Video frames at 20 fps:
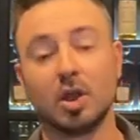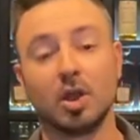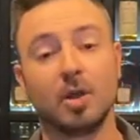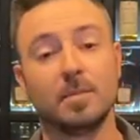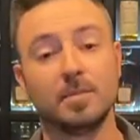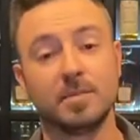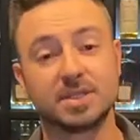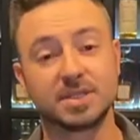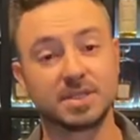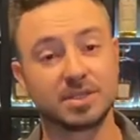
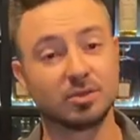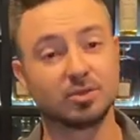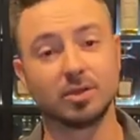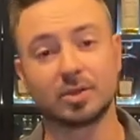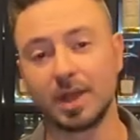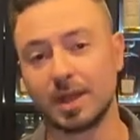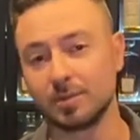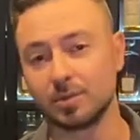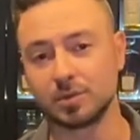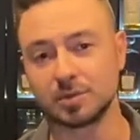I'm still
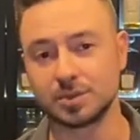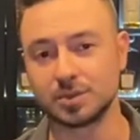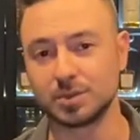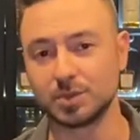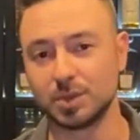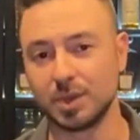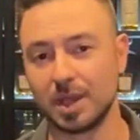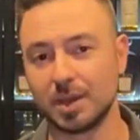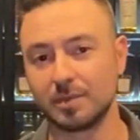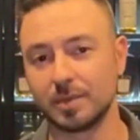not able to
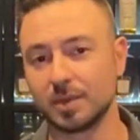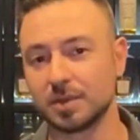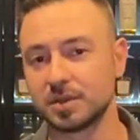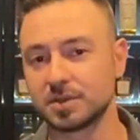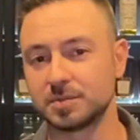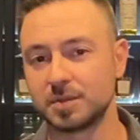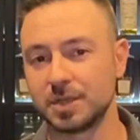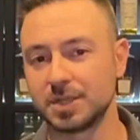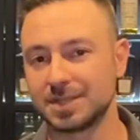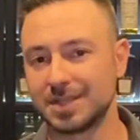do that because
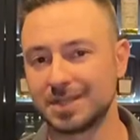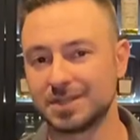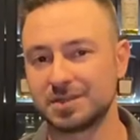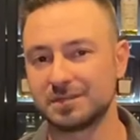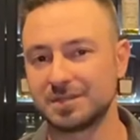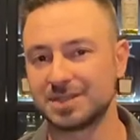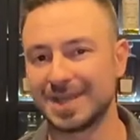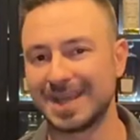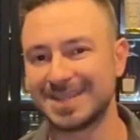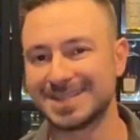my sense of
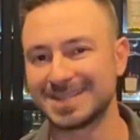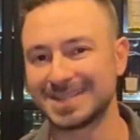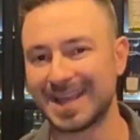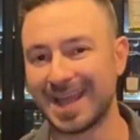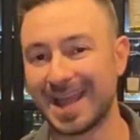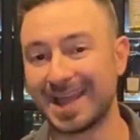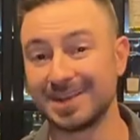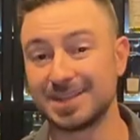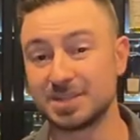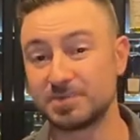taste
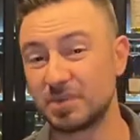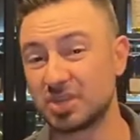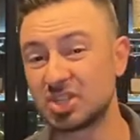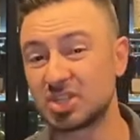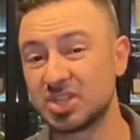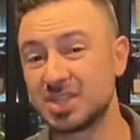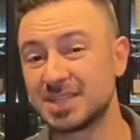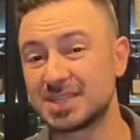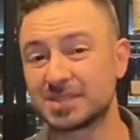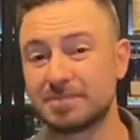and
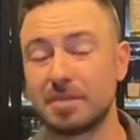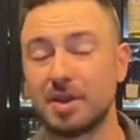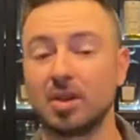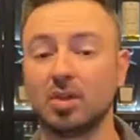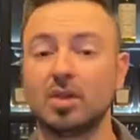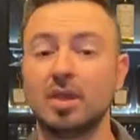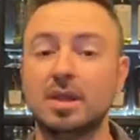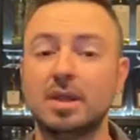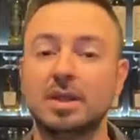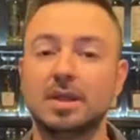especially
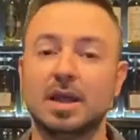smell